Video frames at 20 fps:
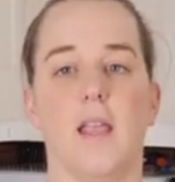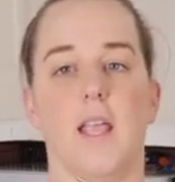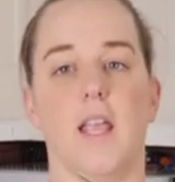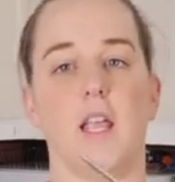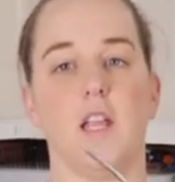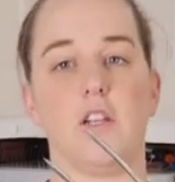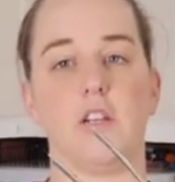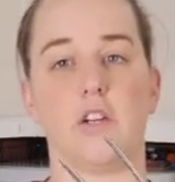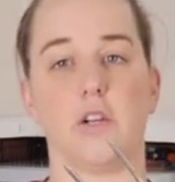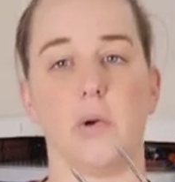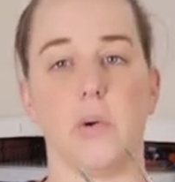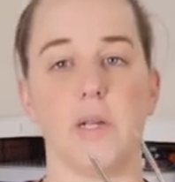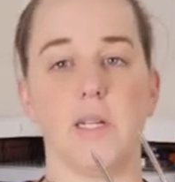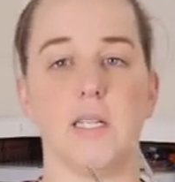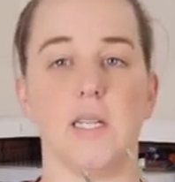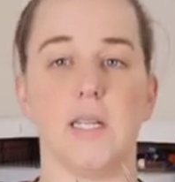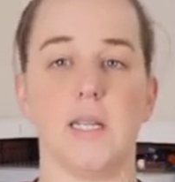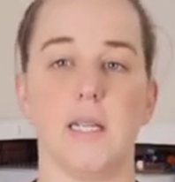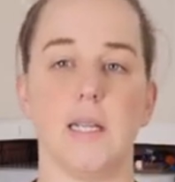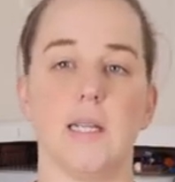And you're
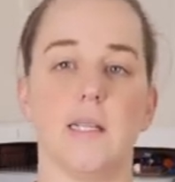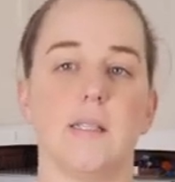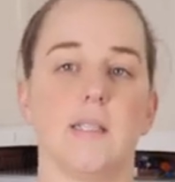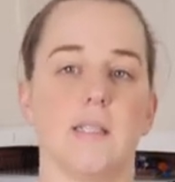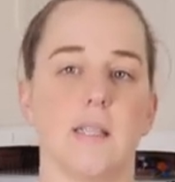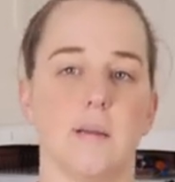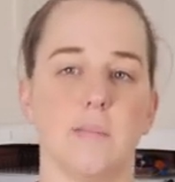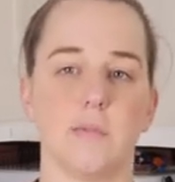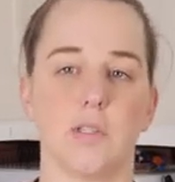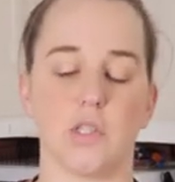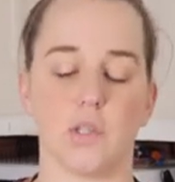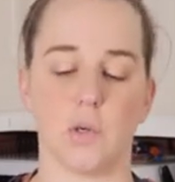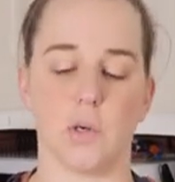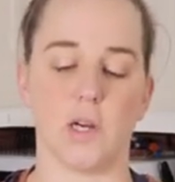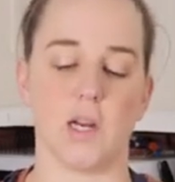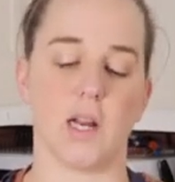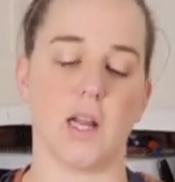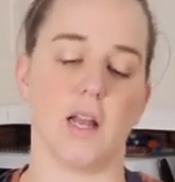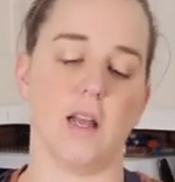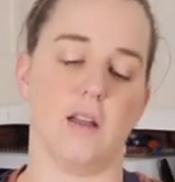going to need some
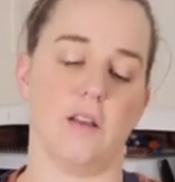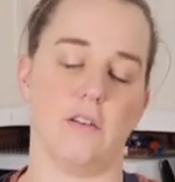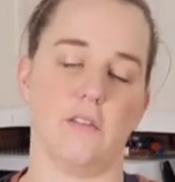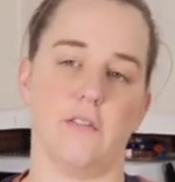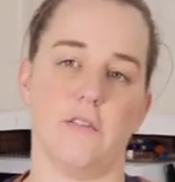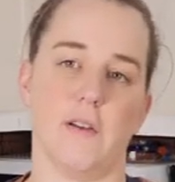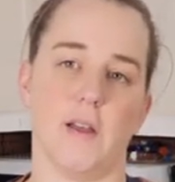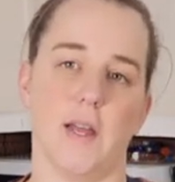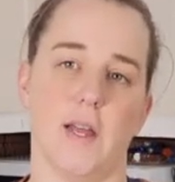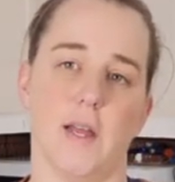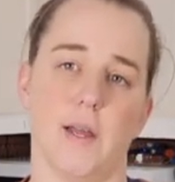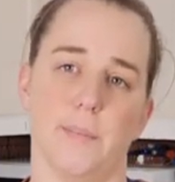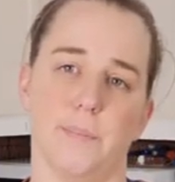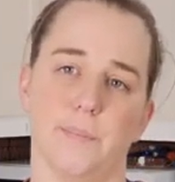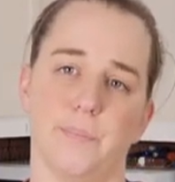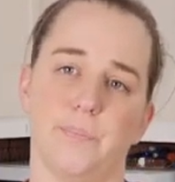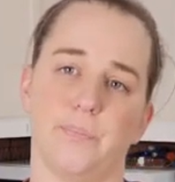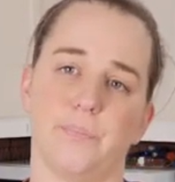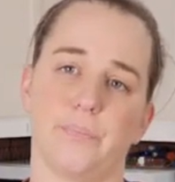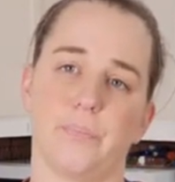sort of,
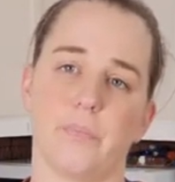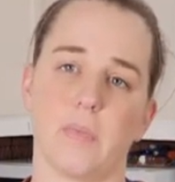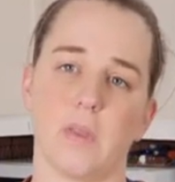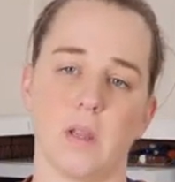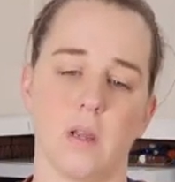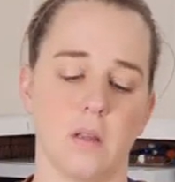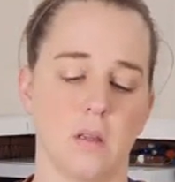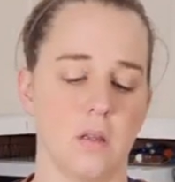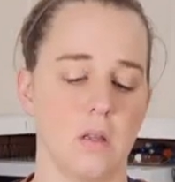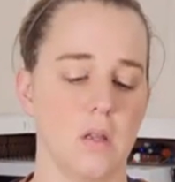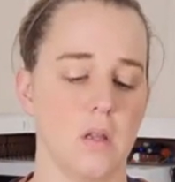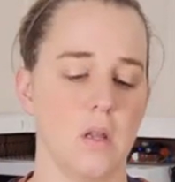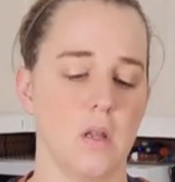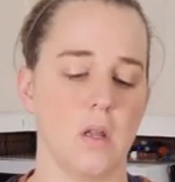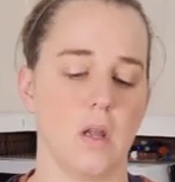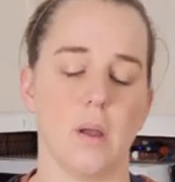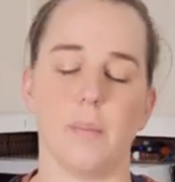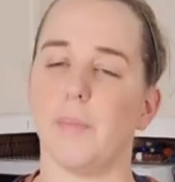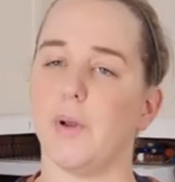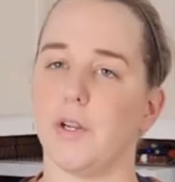I'm
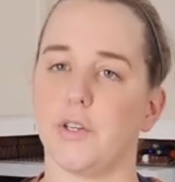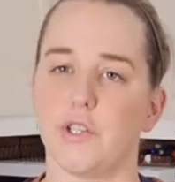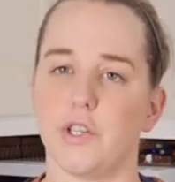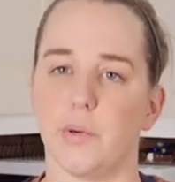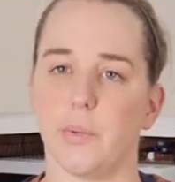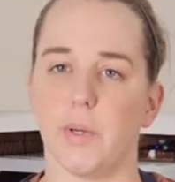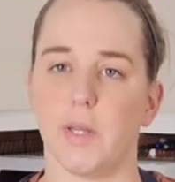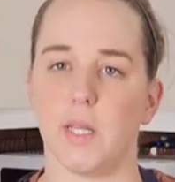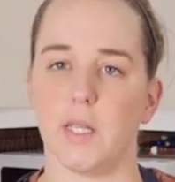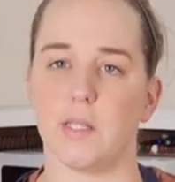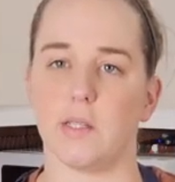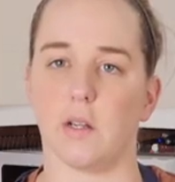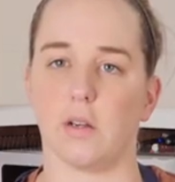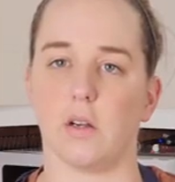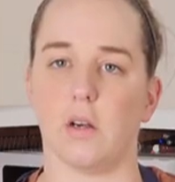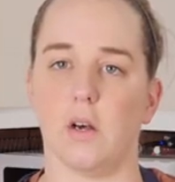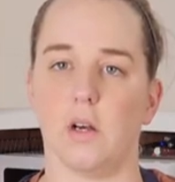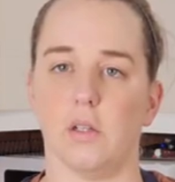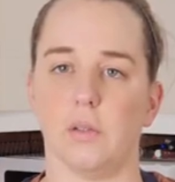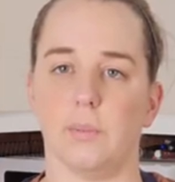not sure what these are
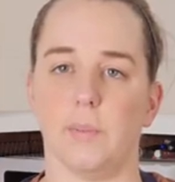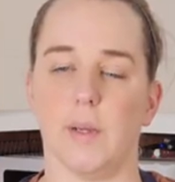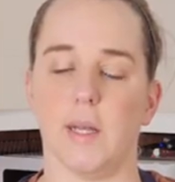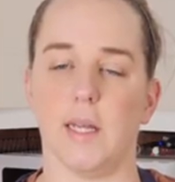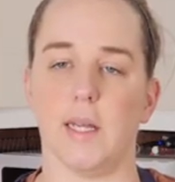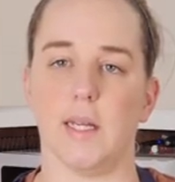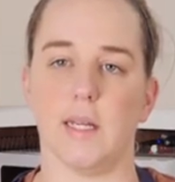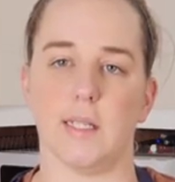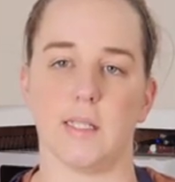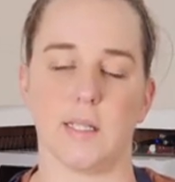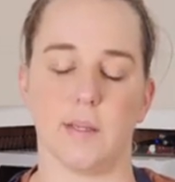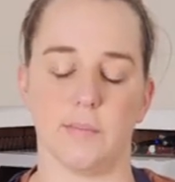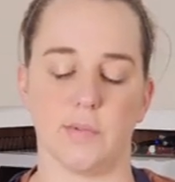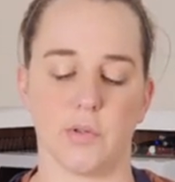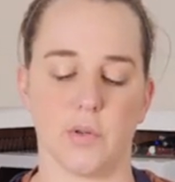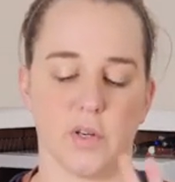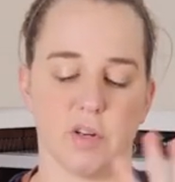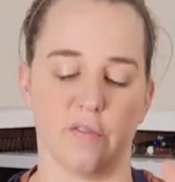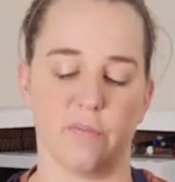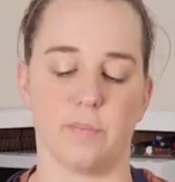called, but some
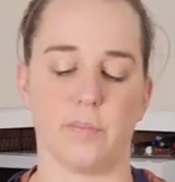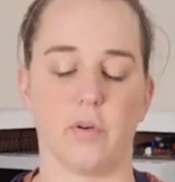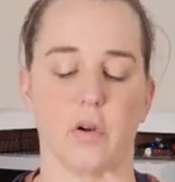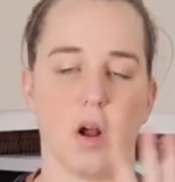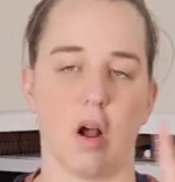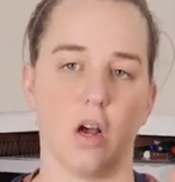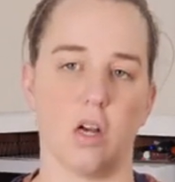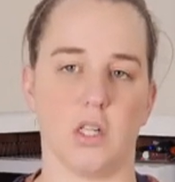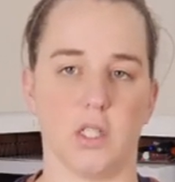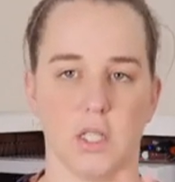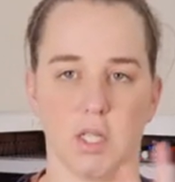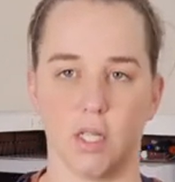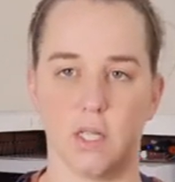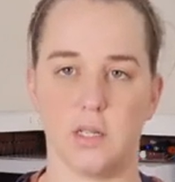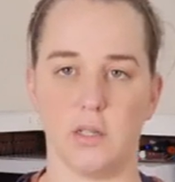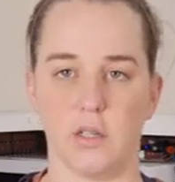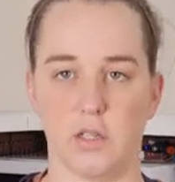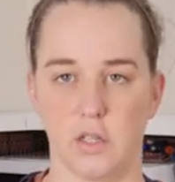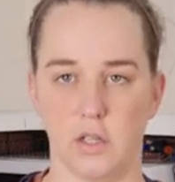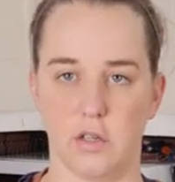sort of pronged
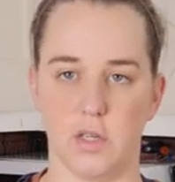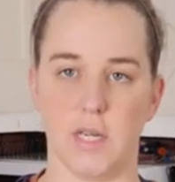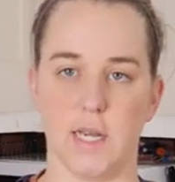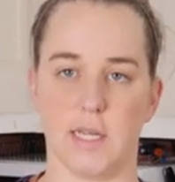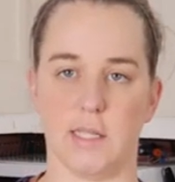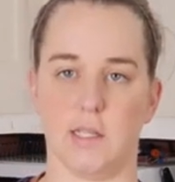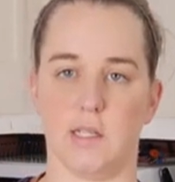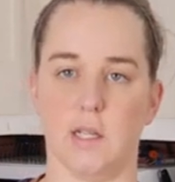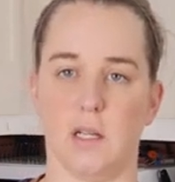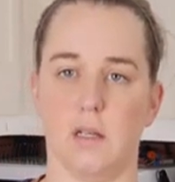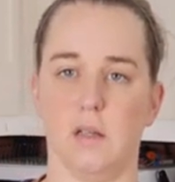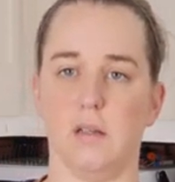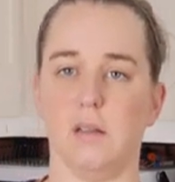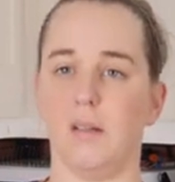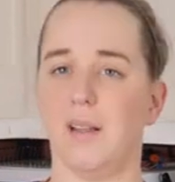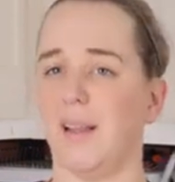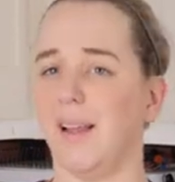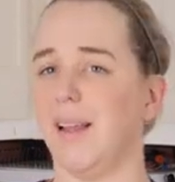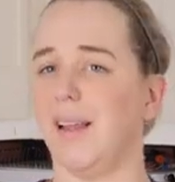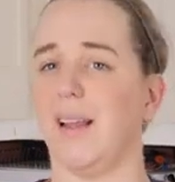utensil.
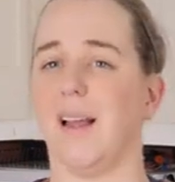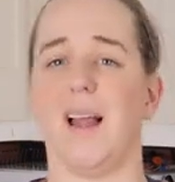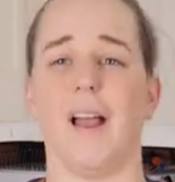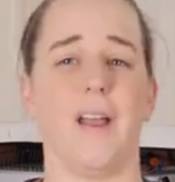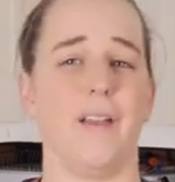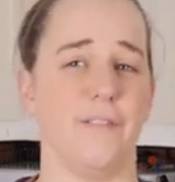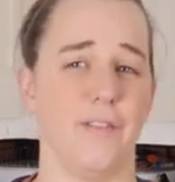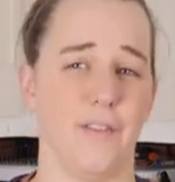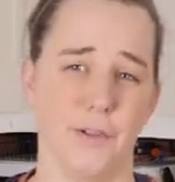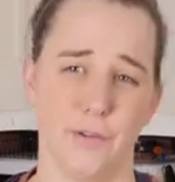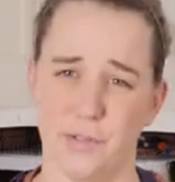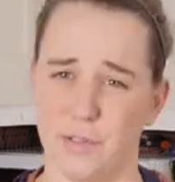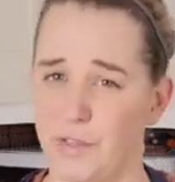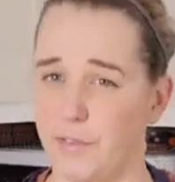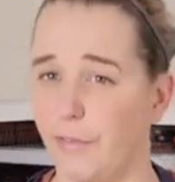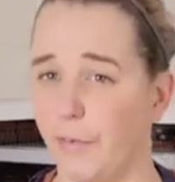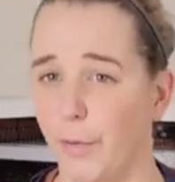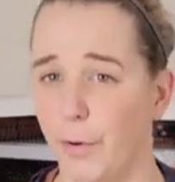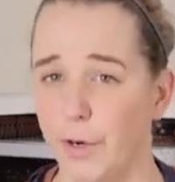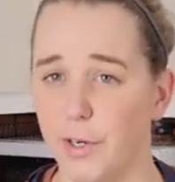I've used
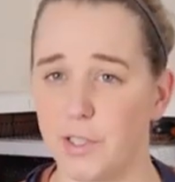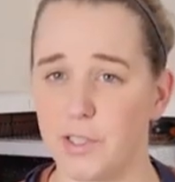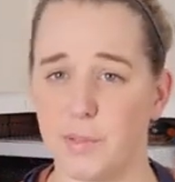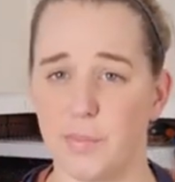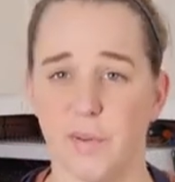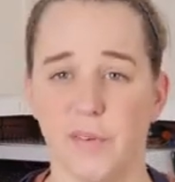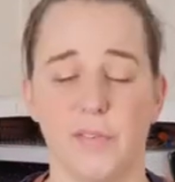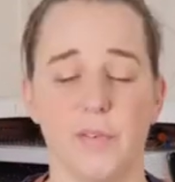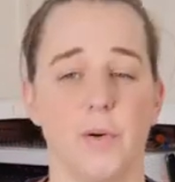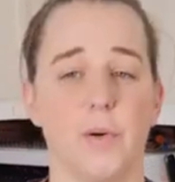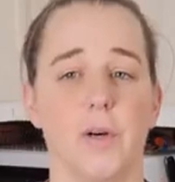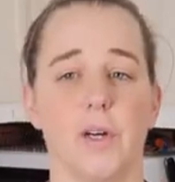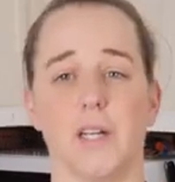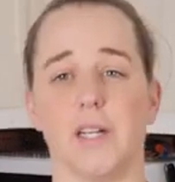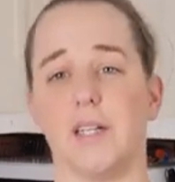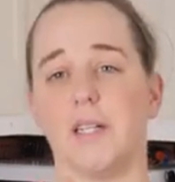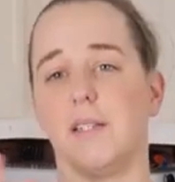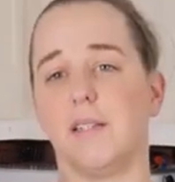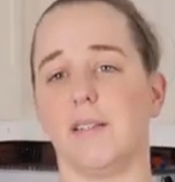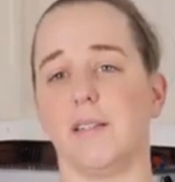forks
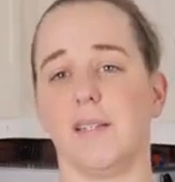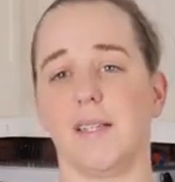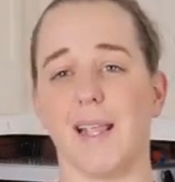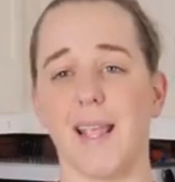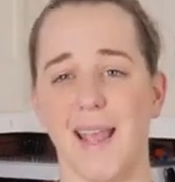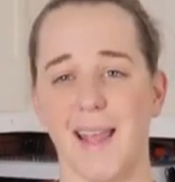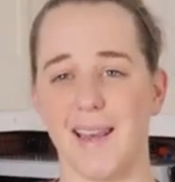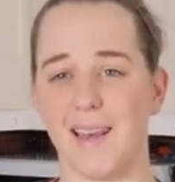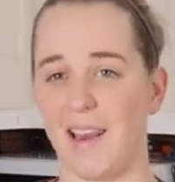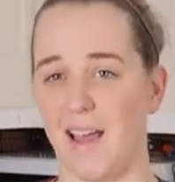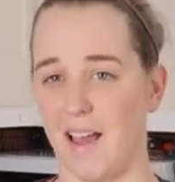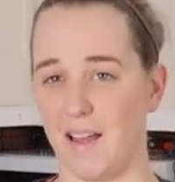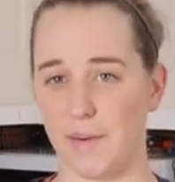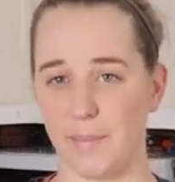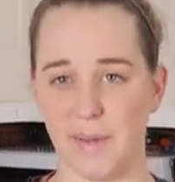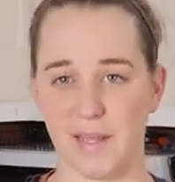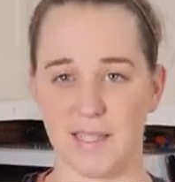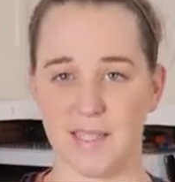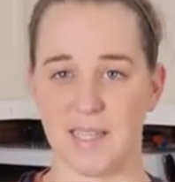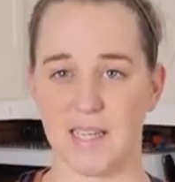before. Again, not
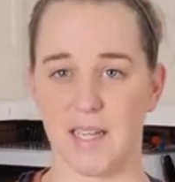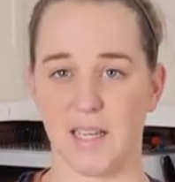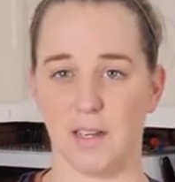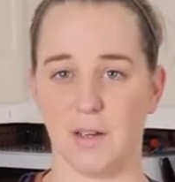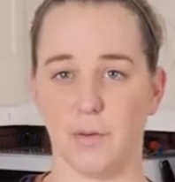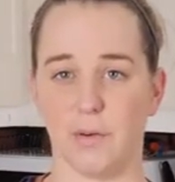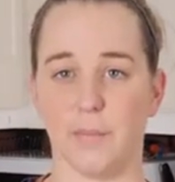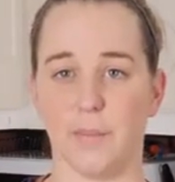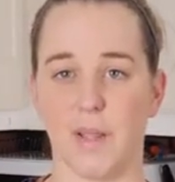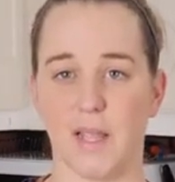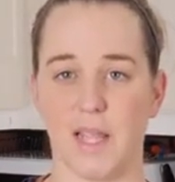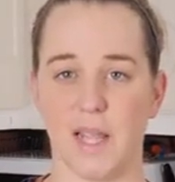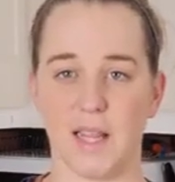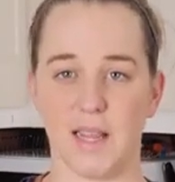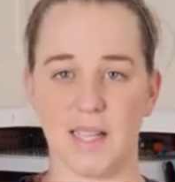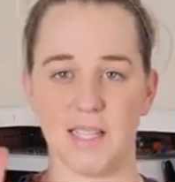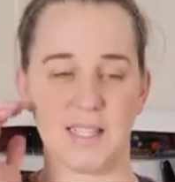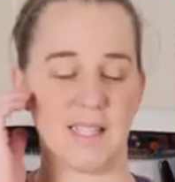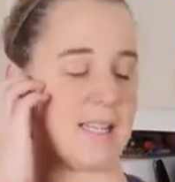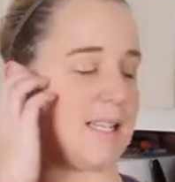a big deal. We're
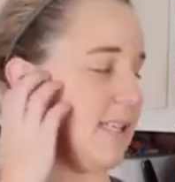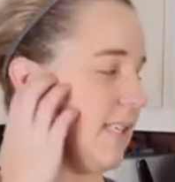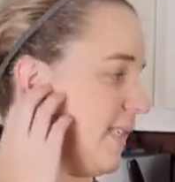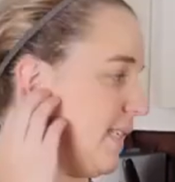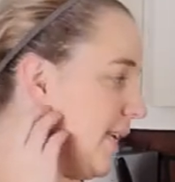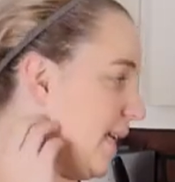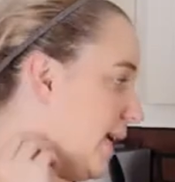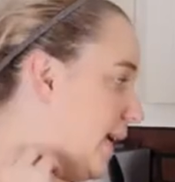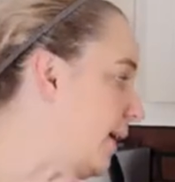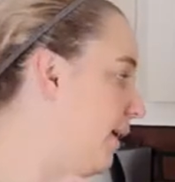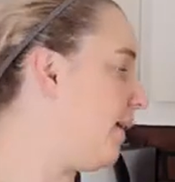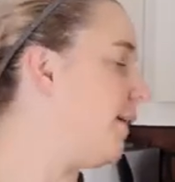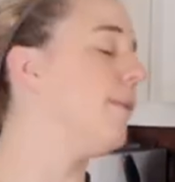making this easy.